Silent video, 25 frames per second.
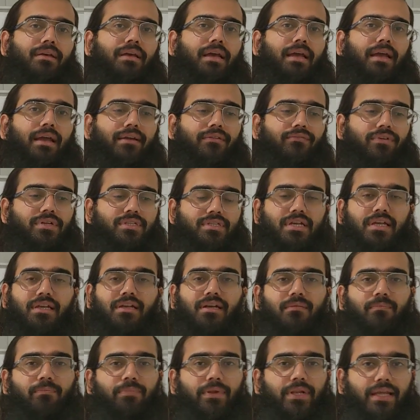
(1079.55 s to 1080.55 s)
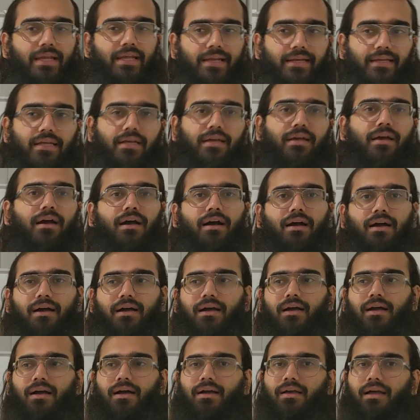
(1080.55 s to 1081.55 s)
and once I complete,
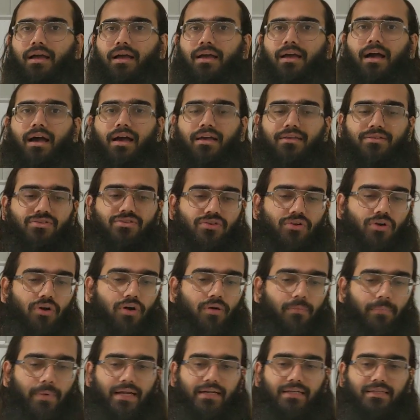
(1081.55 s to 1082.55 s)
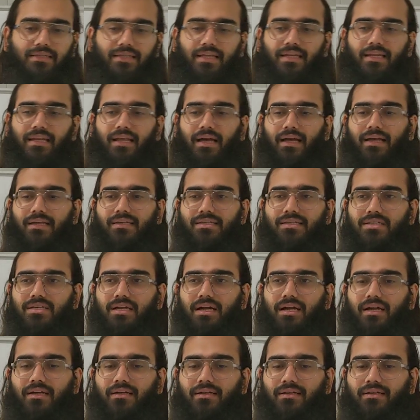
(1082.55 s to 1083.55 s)
I stop, and then I
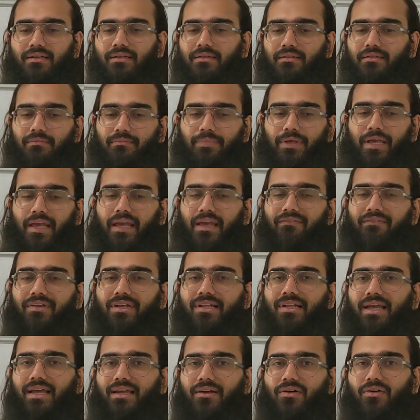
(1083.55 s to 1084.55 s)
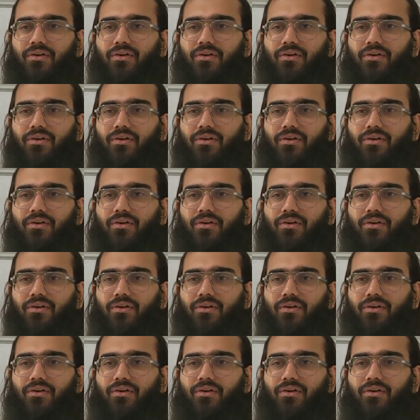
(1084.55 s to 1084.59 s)
start behaving like,